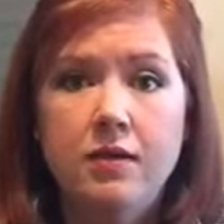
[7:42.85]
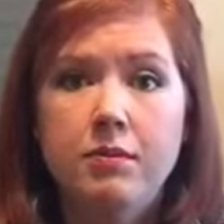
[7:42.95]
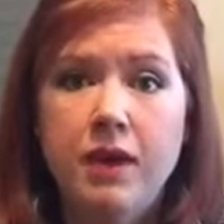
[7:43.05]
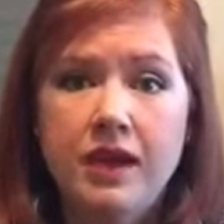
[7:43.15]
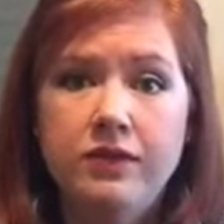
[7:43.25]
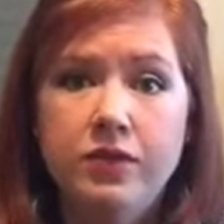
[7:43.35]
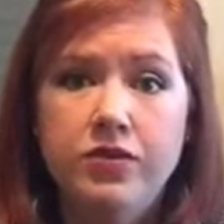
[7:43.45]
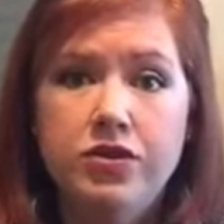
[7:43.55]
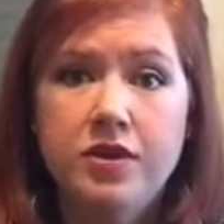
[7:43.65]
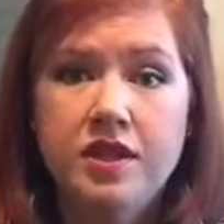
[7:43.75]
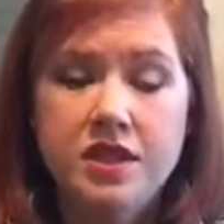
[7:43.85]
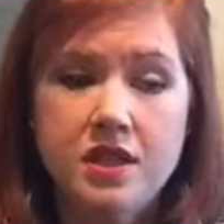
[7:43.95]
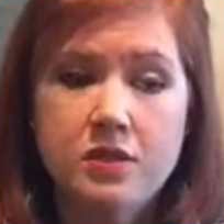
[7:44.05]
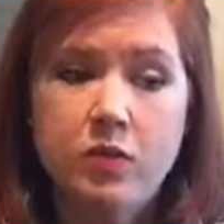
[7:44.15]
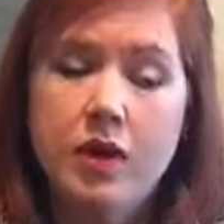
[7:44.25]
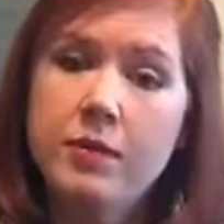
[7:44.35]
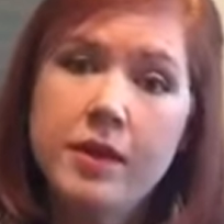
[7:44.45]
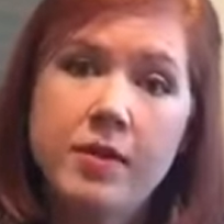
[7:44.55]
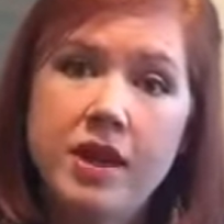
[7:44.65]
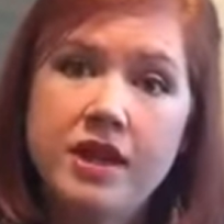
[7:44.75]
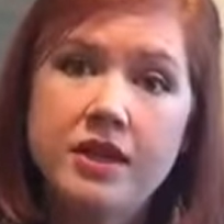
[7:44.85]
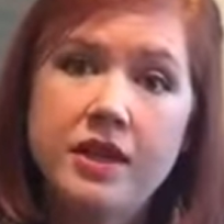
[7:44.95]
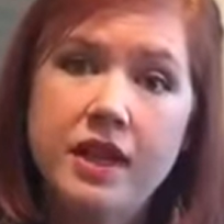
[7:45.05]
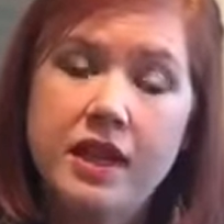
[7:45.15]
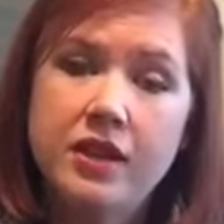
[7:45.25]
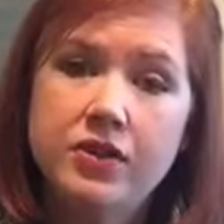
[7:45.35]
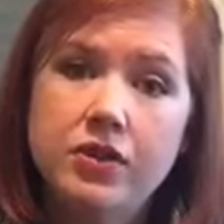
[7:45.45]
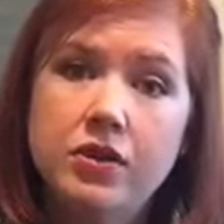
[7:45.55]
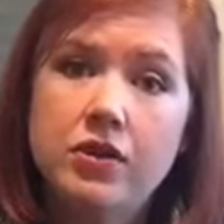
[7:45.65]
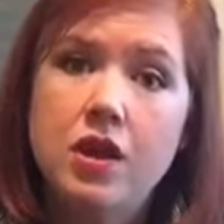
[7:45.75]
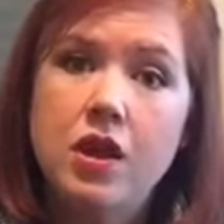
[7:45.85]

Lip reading: my food choices, what my body could handle,